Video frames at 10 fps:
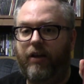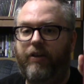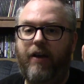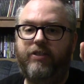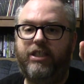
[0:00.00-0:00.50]

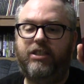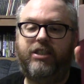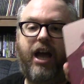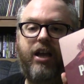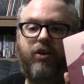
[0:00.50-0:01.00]
If you haven't seen
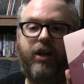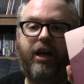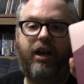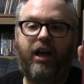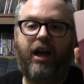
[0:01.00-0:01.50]
Psycho
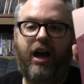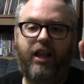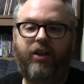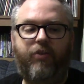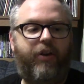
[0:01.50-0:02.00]
yet, I
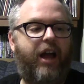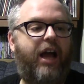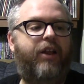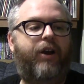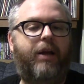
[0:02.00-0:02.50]
highly,
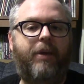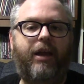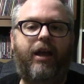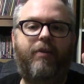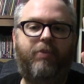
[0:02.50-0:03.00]
highly
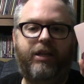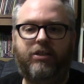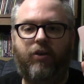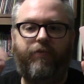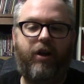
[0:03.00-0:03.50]
recommend it. And
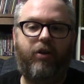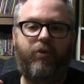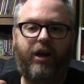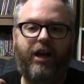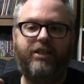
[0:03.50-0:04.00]
please don't follow
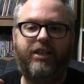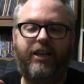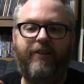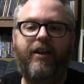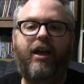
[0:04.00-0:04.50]
what I
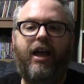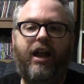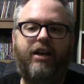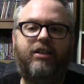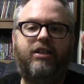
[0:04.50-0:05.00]
did
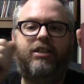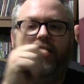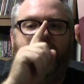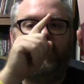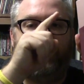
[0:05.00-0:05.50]
and actually
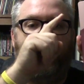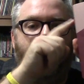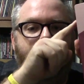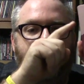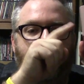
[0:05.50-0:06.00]
see this
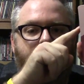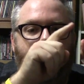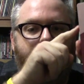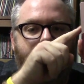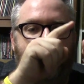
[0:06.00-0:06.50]
original
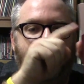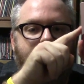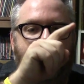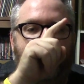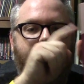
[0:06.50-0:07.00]
one from nineteen
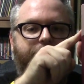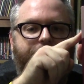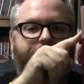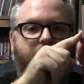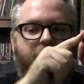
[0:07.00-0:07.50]
sixty
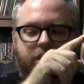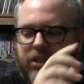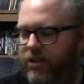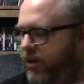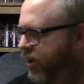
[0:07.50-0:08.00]

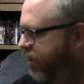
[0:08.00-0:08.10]
first.